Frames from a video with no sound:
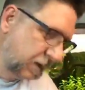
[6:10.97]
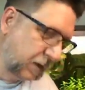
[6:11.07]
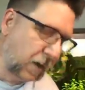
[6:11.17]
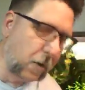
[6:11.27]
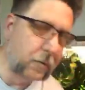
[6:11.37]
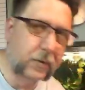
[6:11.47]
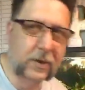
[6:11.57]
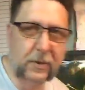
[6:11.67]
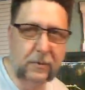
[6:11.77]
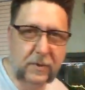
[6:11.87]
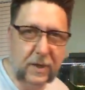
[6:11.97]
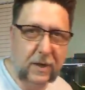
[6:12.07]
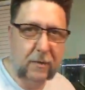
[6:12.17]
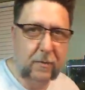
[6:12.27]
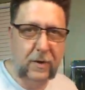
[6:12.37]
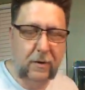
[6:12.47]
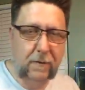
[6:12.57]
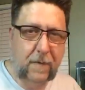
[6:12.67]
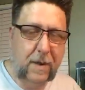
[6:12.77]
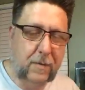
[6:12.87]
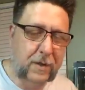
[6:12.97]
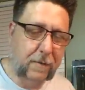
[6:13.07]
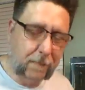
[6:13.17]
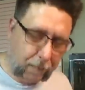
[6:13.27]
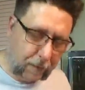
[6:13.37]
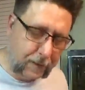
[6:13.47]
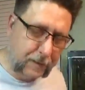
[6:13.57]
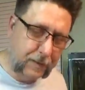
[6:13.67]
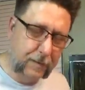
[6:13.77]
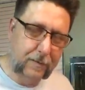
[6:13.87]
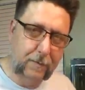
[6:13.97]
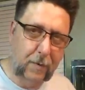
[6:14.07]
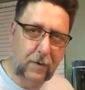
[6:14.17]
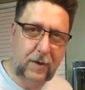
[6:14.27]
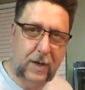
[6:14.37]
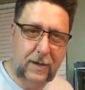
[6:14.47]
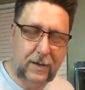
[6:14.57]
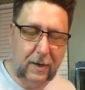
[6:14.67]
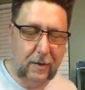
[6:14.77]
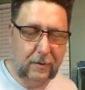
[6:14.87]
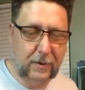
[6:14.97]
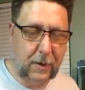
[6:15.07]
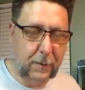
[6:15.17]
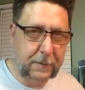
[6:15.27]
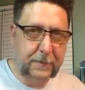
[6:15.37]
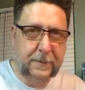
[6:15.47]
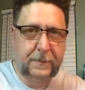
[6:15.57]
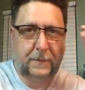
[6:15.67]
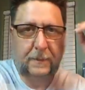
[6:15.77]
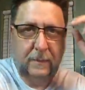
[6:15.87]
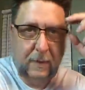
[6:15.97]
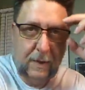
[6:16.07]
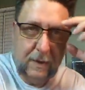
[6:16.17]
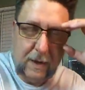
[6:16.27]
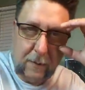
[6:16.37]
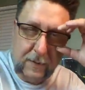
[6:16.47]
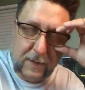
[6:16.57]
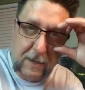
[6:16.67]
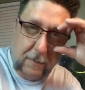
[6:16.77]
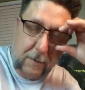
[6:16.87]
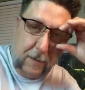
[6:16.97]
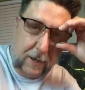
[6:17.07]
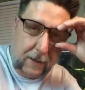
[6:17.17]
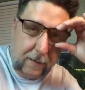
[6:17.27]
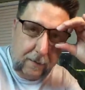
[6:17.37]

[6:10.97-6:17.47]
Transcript: go to dinner with your family and friends birthday dinner. So I wasn't able to make it.